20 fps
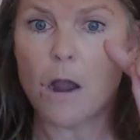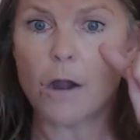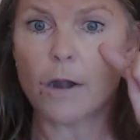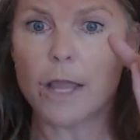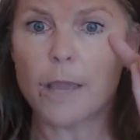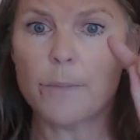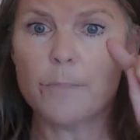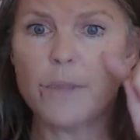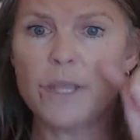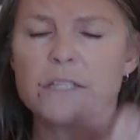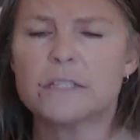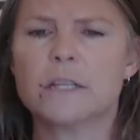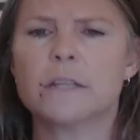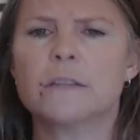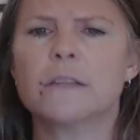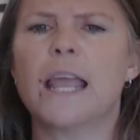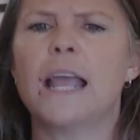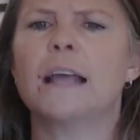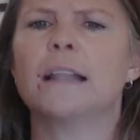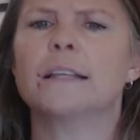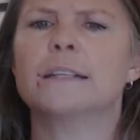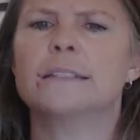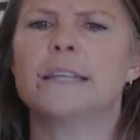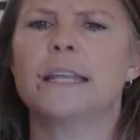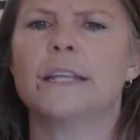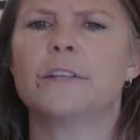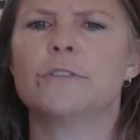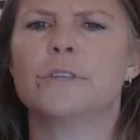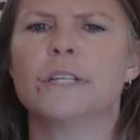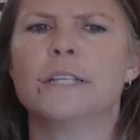are not based on the
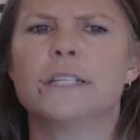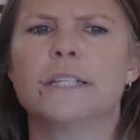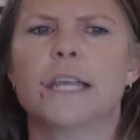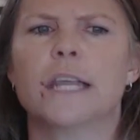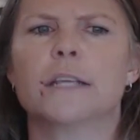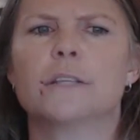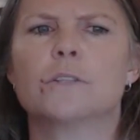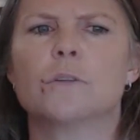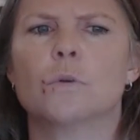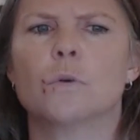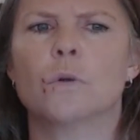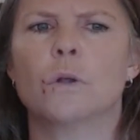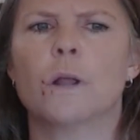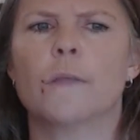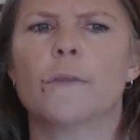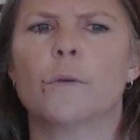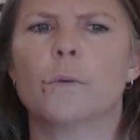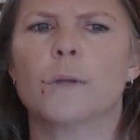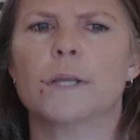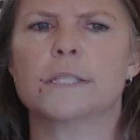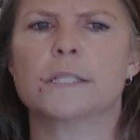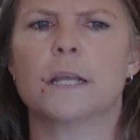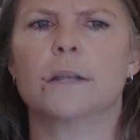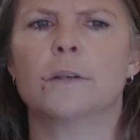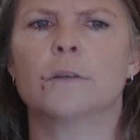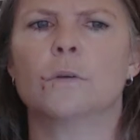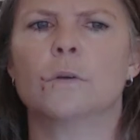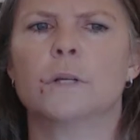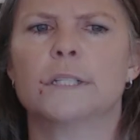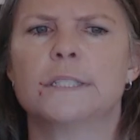Alexandrian text or on the
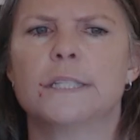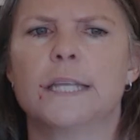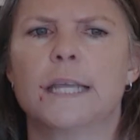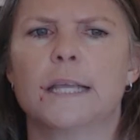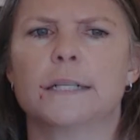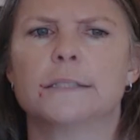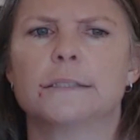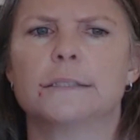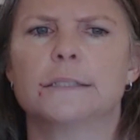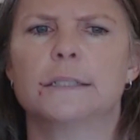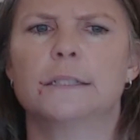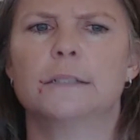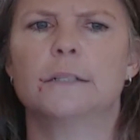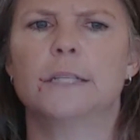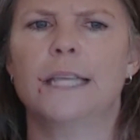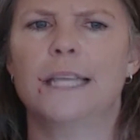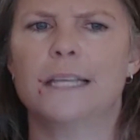Westcott and Hort text.